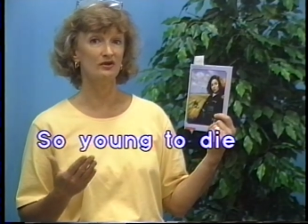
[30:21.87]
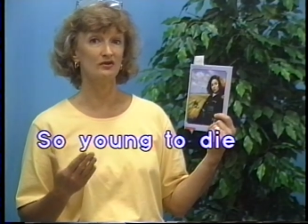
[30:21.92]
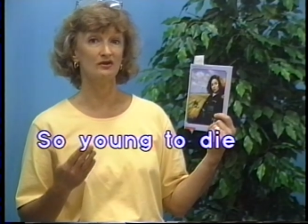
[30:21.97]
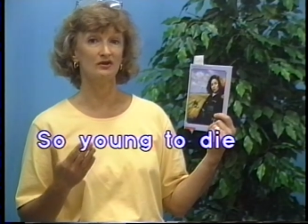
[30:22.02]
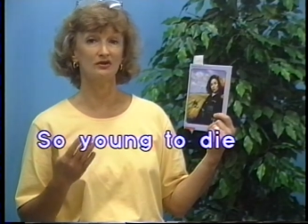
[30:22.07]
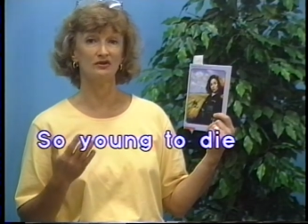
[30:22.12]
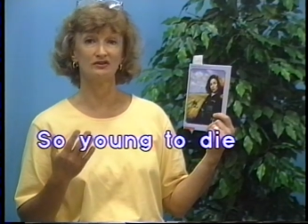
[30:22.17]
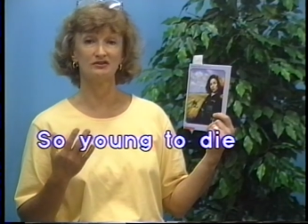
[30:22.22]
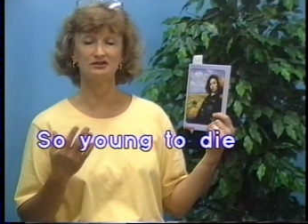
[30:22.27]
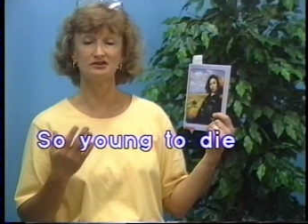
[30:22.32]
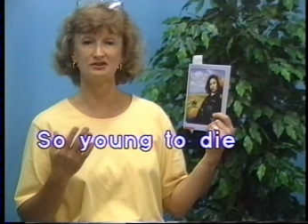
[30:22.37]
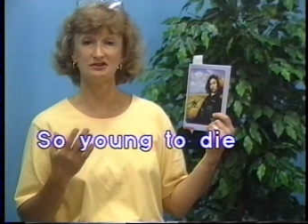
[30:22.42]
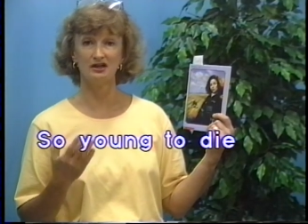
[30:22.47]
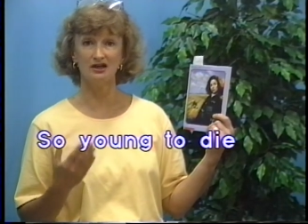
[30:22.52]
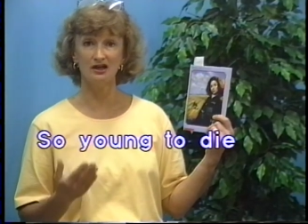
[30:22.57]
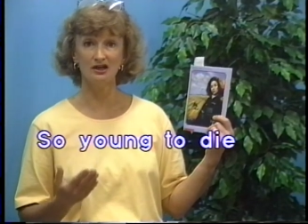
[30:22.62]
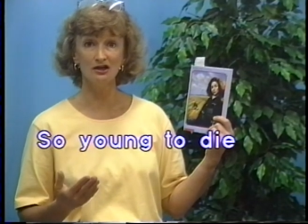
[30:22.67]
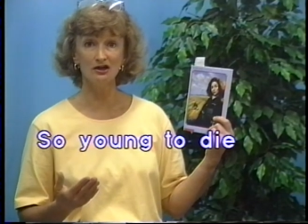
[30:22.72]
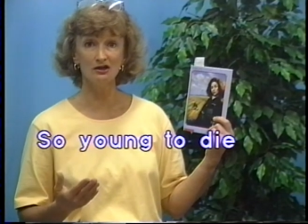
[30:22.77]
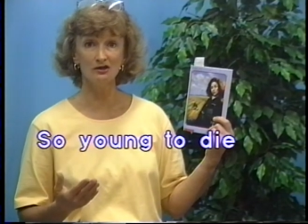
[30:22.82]
it looked
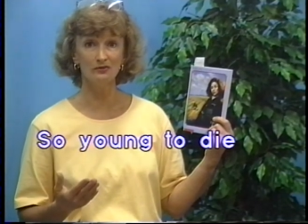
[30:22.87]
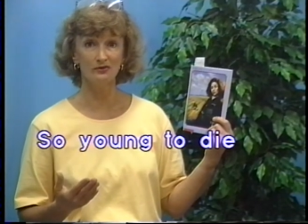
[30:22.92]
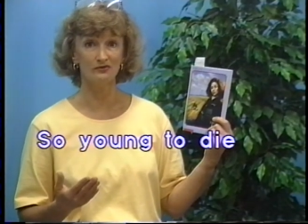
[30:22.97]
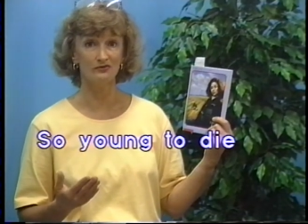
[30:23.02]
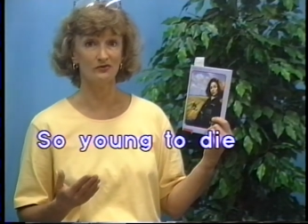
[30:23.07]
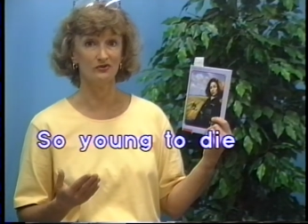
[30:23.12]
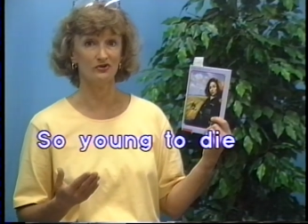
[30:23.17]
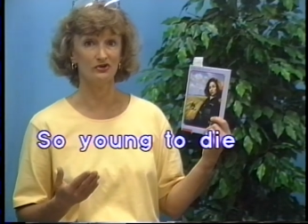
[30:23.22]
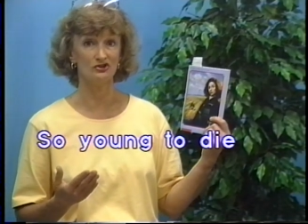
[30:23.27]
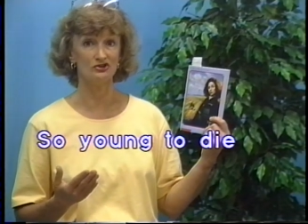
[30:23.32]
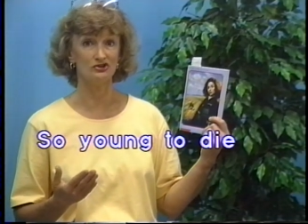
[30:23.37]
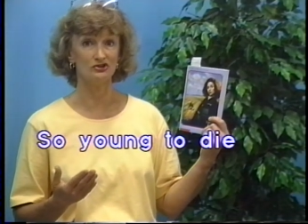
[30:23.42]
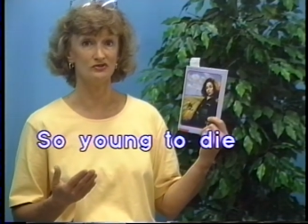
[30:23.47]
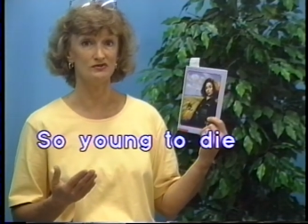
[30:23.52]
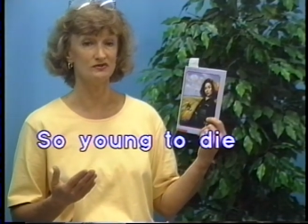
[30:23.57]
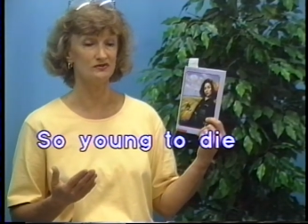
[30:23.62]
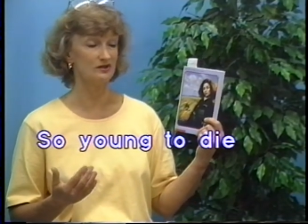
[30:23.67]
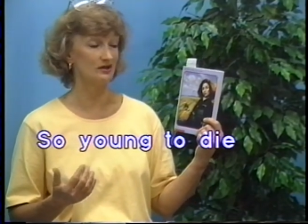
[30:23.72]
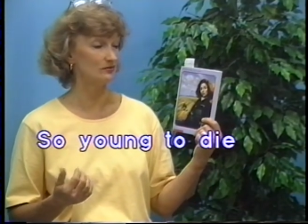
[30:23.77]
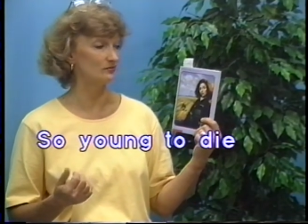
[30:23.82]
terrible for the
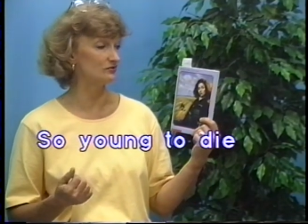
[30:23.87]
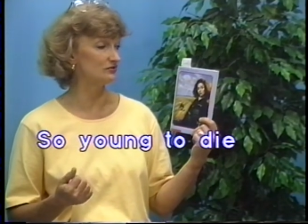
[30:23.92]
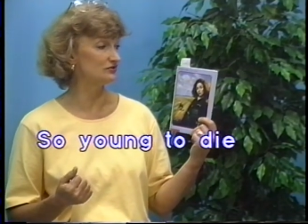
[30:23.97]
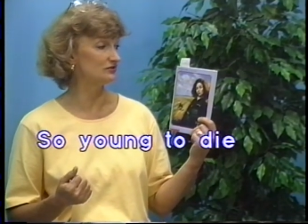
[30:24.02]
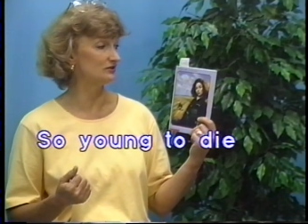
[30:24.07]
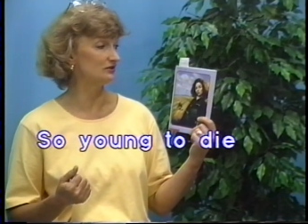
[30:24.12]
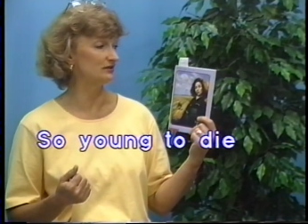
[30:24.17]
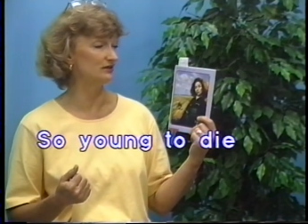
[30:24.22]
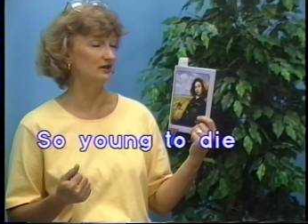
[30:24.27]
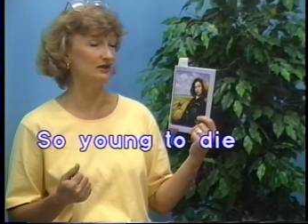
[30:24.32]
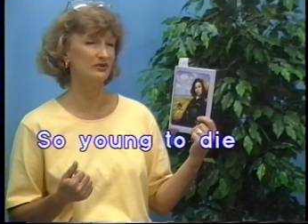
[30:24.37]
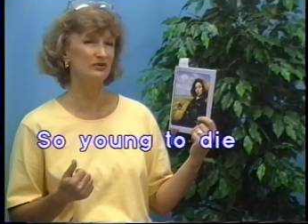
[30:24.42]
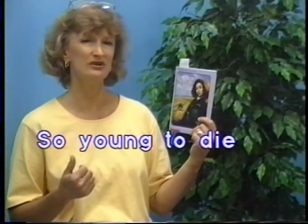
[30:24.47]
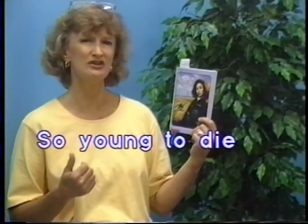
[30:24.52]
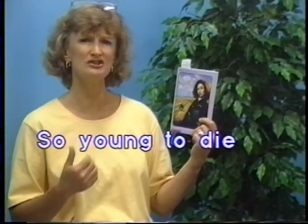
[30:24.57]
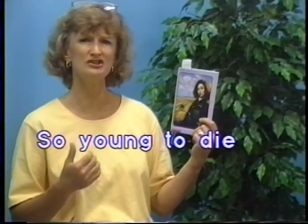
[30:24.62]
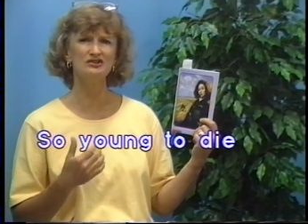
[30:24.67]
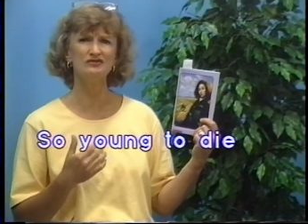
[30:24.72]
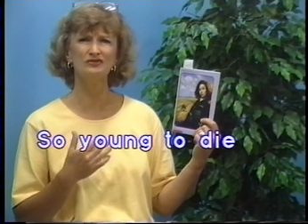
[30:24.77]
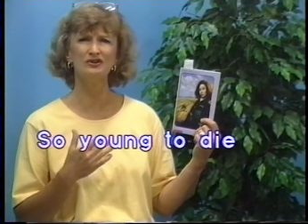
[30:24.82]
Jews that were still in Hungary,
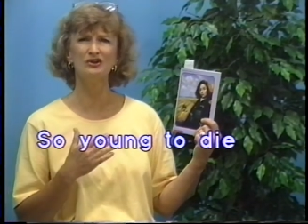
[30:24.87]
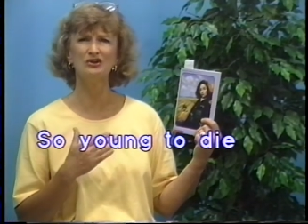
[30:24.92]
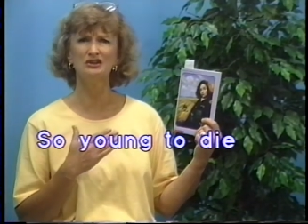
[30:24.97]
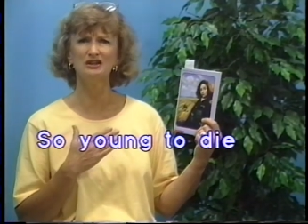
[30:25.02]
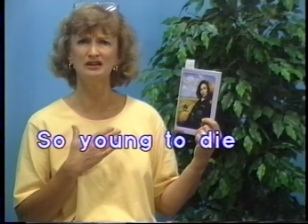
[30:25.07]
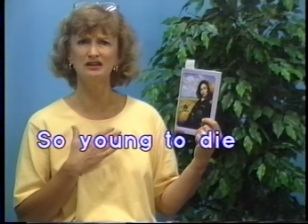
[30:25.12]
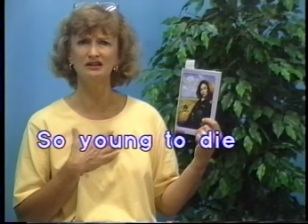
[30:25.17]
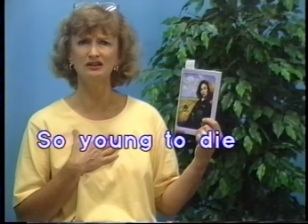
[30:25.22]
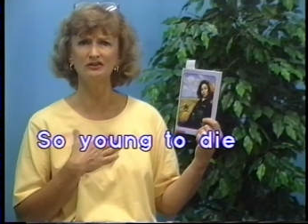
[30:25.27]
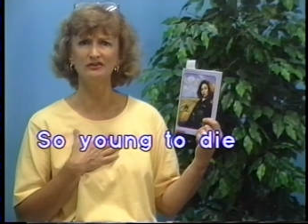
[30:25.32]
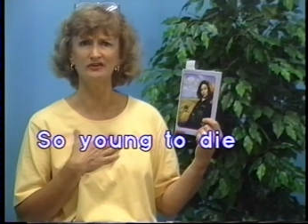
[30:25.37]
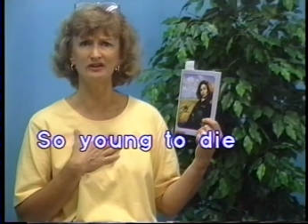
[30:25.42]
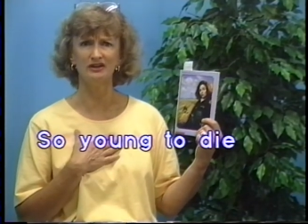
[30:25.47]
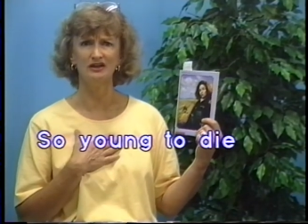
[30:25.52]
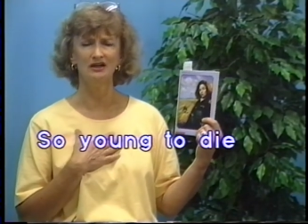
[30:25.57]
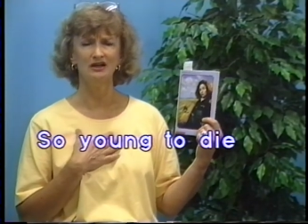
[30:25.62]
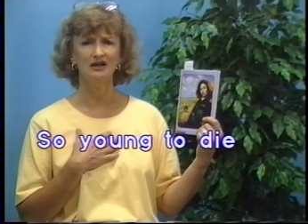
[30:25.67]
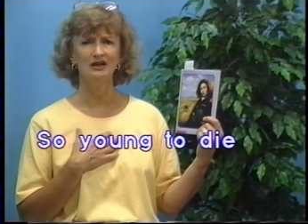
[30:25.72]
and she felt guilty